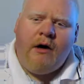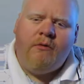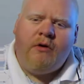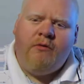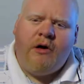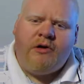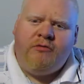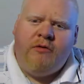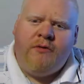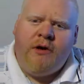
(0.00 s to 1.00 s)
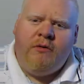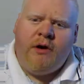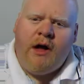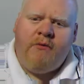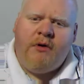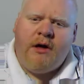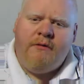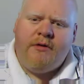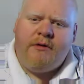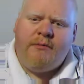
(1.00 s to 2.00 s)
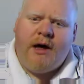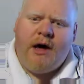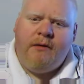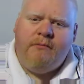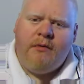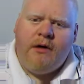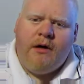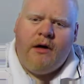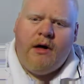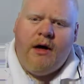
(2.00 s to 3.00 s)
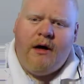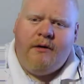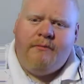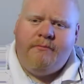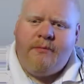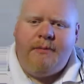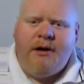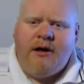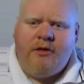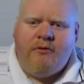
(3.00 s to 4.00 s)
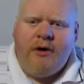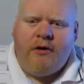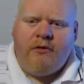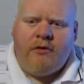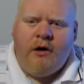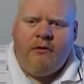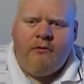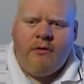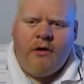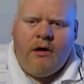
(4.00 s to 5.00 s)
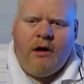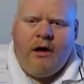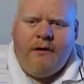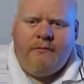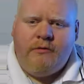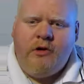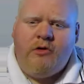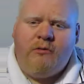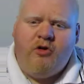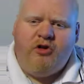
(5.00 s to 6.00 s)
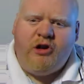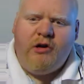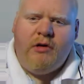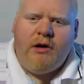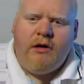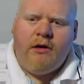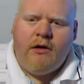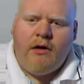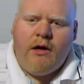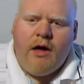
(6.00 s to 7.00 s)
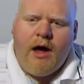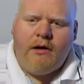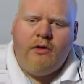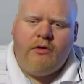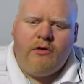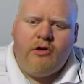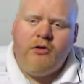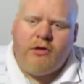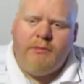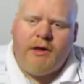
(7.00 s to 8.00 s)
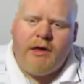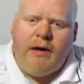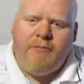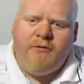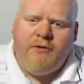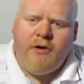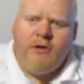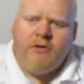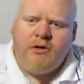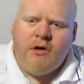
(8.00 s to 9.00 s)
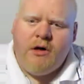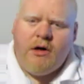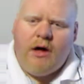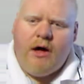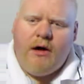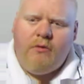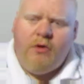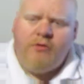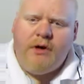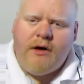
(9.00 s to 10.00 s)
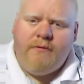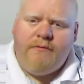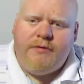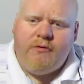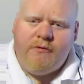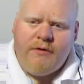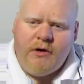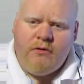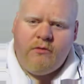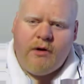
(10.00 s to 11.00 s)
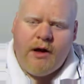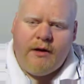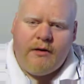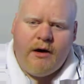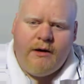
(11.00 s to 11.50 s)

don't want to rush to review any. I want to give it some time, maybe another week or so. Do some more shooting and shoot some example footage worthy of the review, and